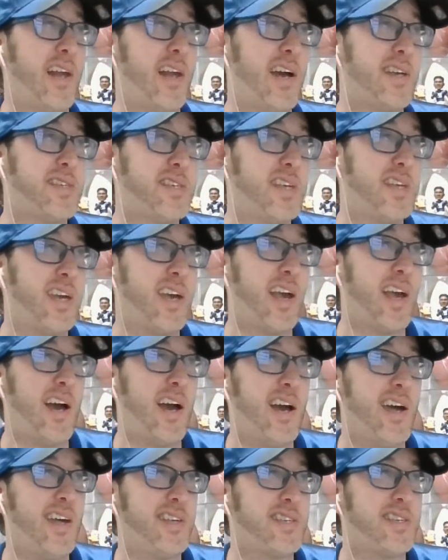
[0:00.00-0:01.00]
I see,
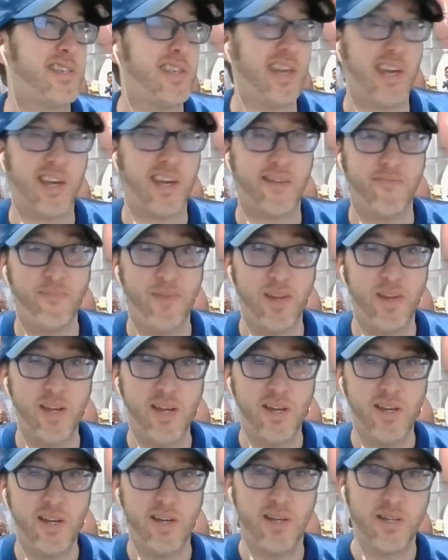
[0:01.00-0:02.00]
I see.
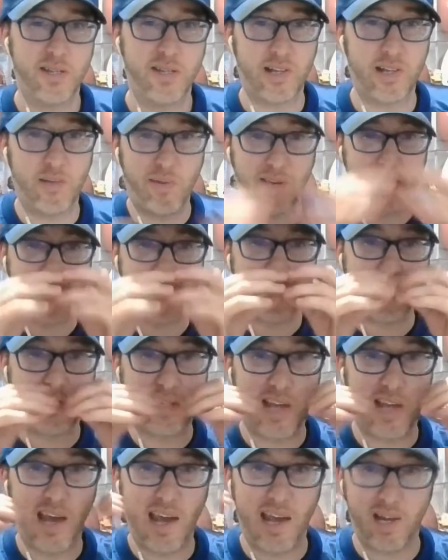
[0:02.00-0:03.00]
It's got the big
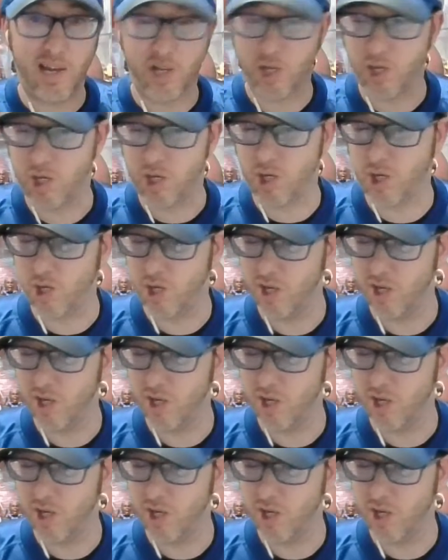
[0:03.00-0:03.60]
stash.